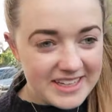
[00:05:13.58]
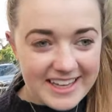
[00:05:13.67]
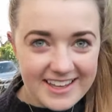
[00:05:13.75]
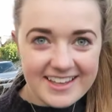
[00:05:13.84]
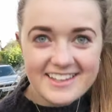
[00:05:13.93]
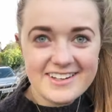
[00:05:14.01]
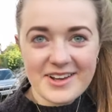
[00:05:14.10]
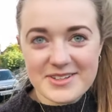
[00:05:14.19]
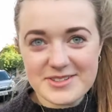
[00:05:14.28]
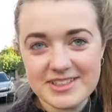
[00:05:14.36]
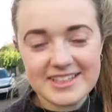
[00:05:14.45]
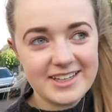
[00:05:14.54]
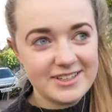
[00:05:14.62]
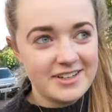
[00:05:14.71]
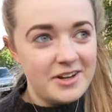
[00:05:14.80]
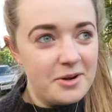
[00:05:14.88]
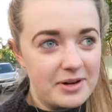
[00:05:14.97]
but yeah, no, it's really good.
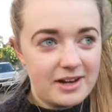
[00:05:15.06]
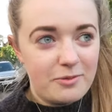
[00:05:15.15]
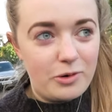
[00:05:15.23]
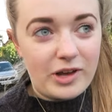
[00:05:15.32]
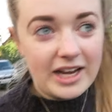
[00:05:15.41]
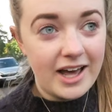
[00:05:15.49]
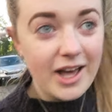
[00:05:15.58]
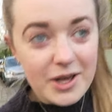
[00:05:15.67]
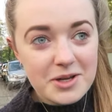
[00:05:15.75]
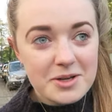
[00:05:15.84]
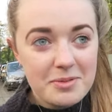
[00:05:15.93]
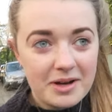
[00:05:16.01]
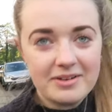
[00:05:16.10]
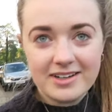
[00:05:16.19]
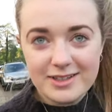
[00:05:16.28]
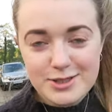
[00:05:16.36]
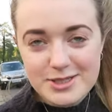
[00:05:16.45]
We're now walking home. I'm
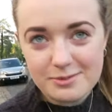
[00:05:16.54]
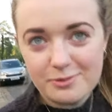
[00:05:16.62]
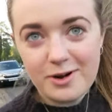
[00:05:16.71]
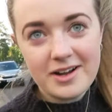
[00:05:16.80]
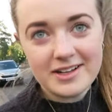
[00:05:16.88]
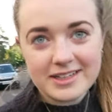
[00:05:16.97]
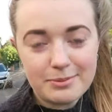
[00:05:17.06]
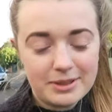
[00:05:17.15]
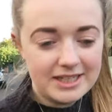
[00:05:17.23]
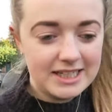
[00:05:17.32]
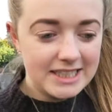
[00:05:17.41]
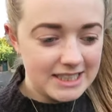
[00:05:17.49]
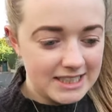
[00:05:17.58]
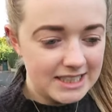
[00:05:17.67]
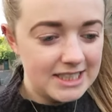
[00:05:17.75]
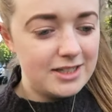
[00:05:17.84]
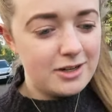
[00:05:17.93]
now going to do some work, but
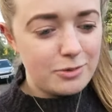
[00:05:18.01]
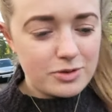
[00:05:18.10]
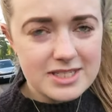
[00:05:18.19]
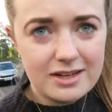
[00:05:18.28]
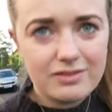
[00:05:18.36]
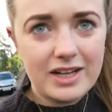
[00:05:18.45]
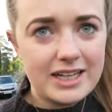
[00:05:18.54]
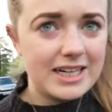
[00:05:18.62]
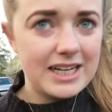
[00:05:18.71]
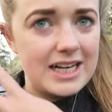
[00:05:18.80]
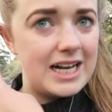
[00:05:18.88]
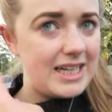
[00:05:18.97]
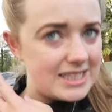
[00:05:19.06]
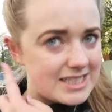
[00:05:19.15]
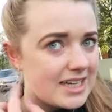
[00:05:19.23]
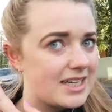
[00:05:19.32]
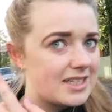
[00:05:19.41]
once I've like
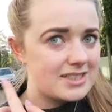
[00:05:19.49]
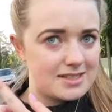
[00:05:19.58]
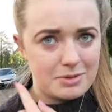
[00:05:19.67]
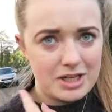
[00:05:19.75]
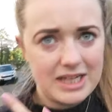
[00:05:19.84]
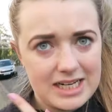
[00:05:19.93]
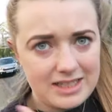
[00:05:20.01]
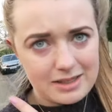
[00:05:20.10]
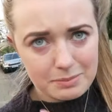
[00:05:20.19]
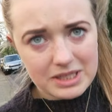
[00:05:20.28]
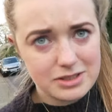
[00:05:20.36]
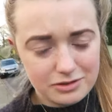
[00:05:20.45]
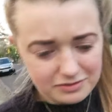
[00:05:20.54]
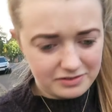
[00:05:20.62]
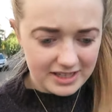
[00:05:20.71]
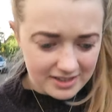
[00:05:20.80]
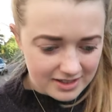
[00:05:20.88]
cleaned it, because I'm going to clean the blood off
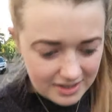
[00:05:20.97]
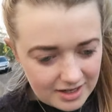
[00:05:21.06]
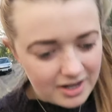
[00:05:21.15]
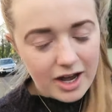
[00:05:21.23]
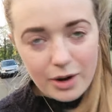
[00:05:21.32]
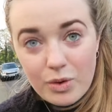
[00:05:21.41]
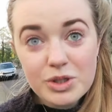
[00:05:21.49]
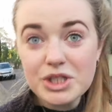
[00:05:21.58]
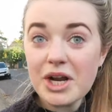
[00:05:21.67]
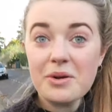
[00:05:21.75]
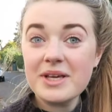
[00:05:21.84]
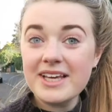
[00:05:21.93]
of it, I will show